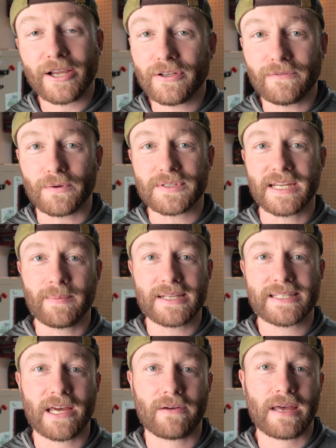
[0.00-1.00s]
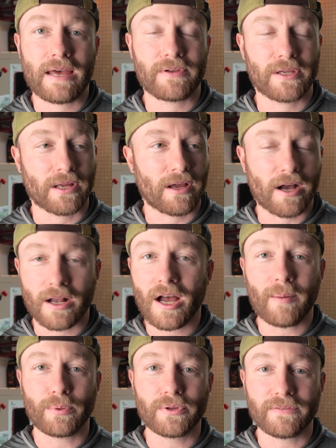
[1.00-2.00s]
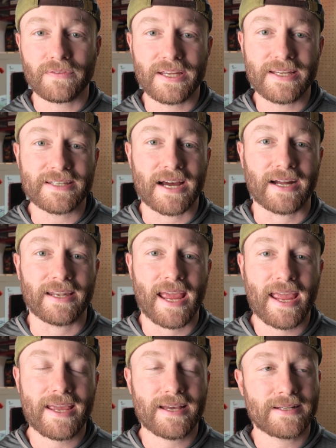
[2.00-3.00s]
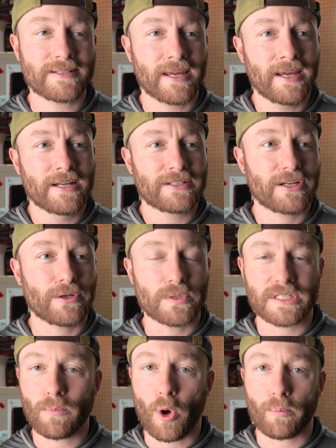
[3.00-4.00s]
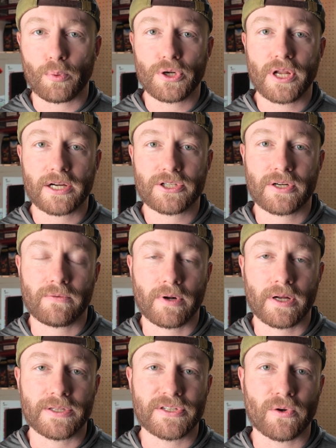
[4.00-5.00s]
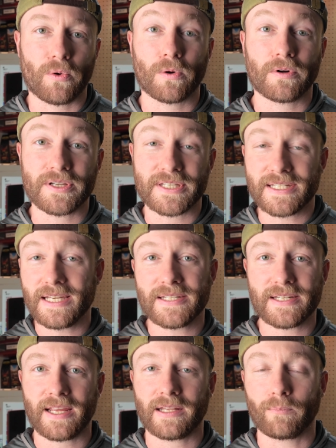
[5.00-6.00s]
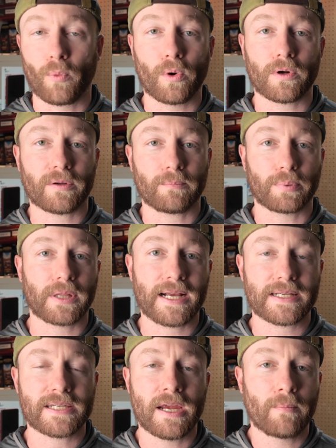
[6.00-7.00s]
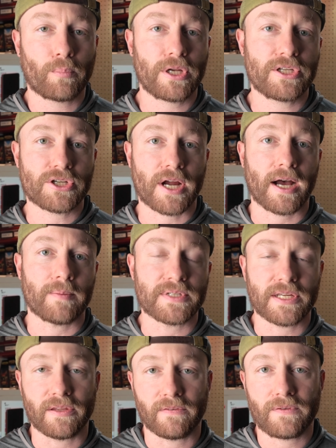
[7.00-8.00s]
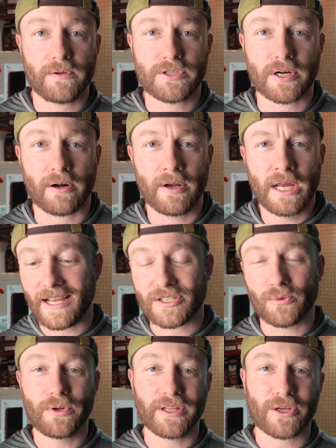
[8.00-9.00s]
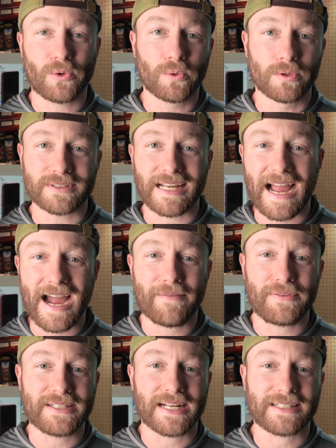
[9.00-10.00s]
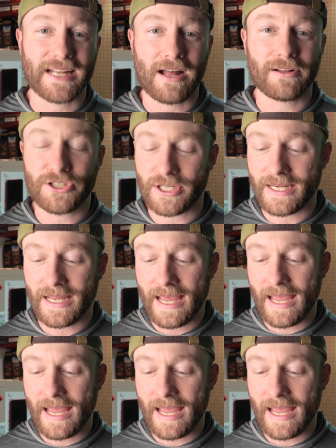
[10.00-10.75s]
could foresee myself having a couple of these on hand to do small production runs or assist in more complex print jobs in the future. It's really cool to have the technology,